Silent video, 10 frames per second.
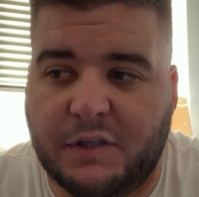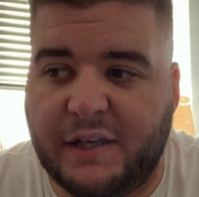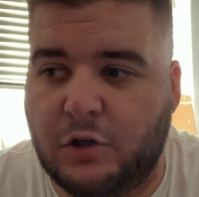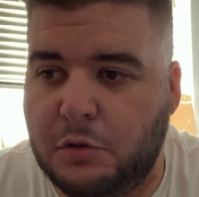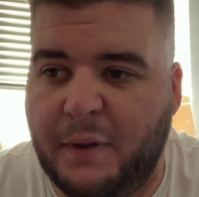
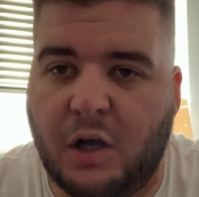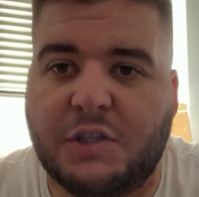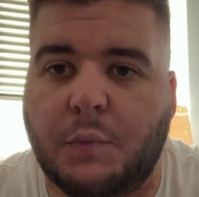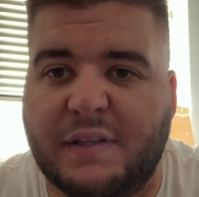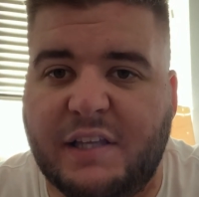They could be
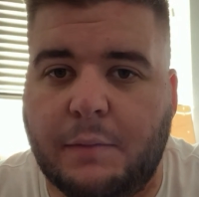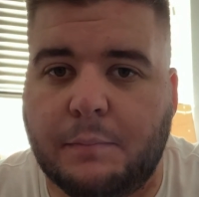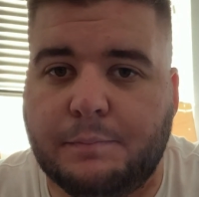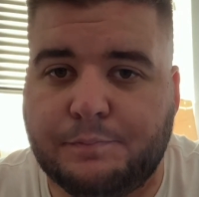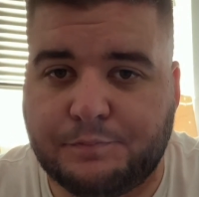onto a
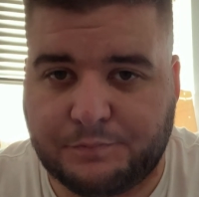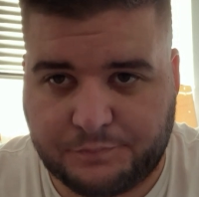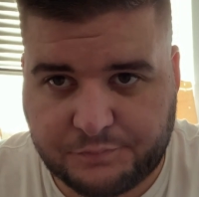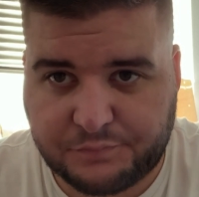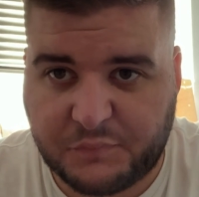team
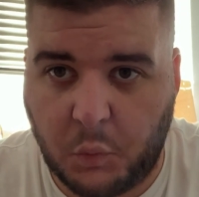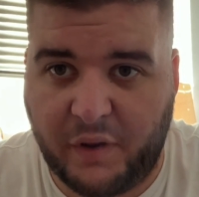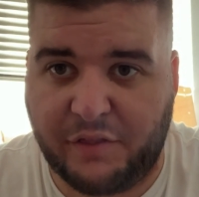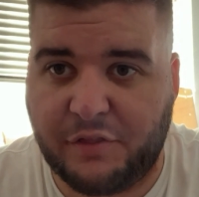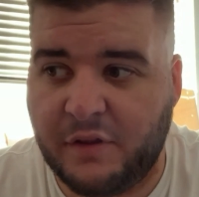
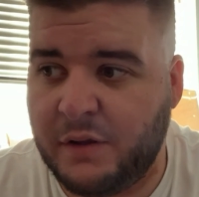with